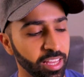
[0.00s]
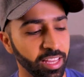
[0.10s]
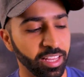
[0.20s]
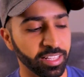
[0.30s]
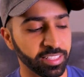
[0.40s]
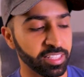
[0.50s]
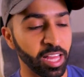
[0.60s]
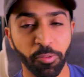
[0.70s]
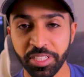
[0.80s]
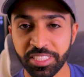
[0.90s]
and
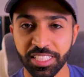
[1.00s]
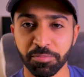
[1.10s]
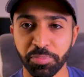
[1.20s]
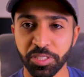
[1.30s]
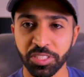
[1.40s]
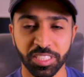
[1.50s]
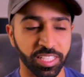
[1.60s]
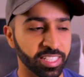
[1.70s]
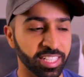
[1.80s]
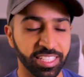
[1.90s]
now I see in
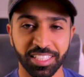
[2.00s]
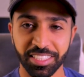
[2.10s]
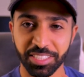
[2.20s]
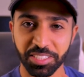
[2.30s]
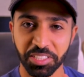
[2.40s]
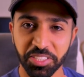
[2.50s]
person it is